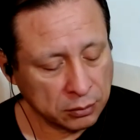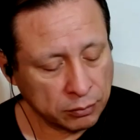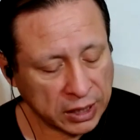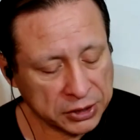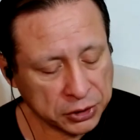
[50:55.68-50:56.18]

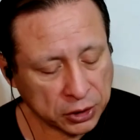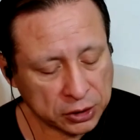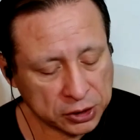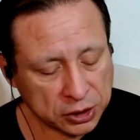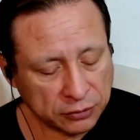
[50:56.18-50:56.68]
Major
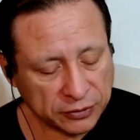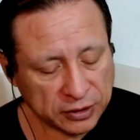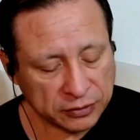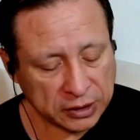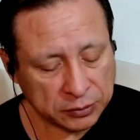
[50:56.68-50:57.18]

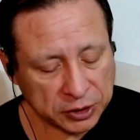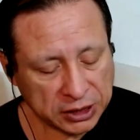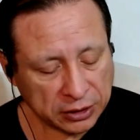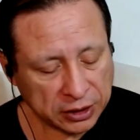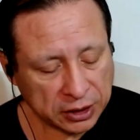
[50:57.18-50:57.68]
Conservative and
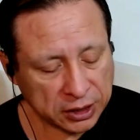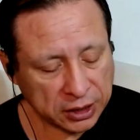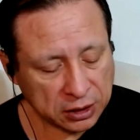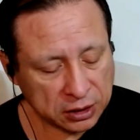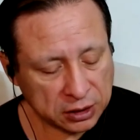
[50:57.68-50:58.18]
Libertarian
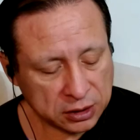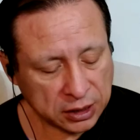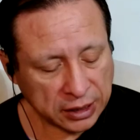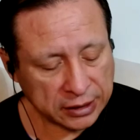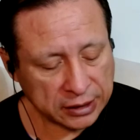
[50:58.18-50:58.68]
Thinkers,
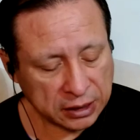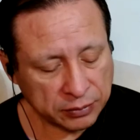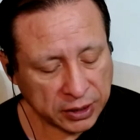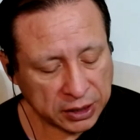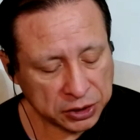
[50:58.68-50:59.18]

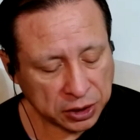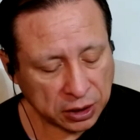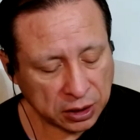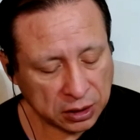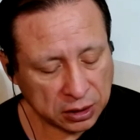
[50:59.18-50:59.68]
edited by
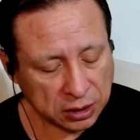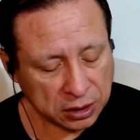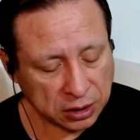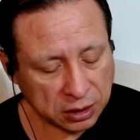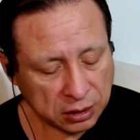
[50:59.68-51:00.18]
John
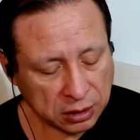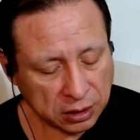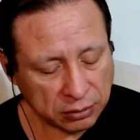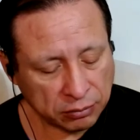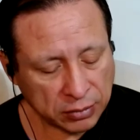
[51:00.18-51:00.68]

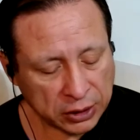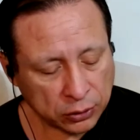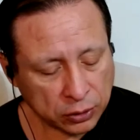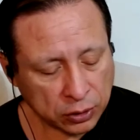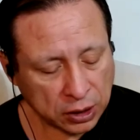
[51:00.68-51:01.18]

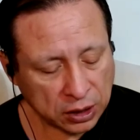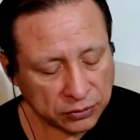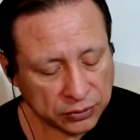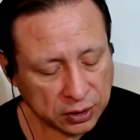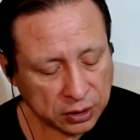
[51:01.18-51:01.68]

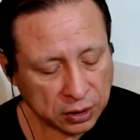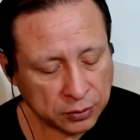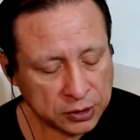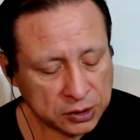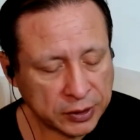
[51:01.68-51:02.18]
Meadowcroft,
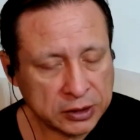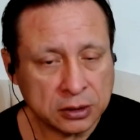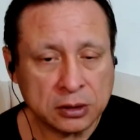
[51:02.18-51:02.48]
Herbert Spencer.